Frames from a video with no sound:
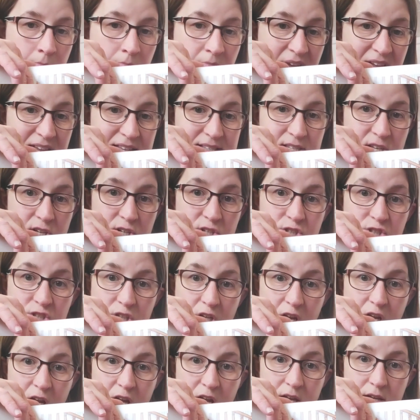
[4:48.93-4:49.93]
is a shirt
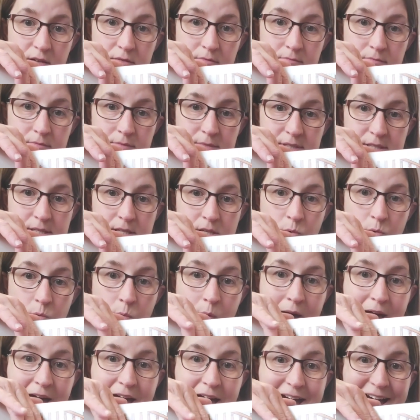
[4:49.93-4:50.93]
to
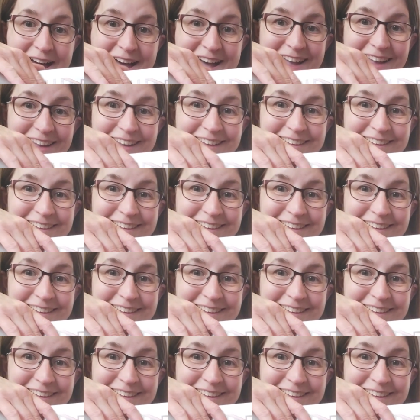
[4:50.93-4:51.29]
wear.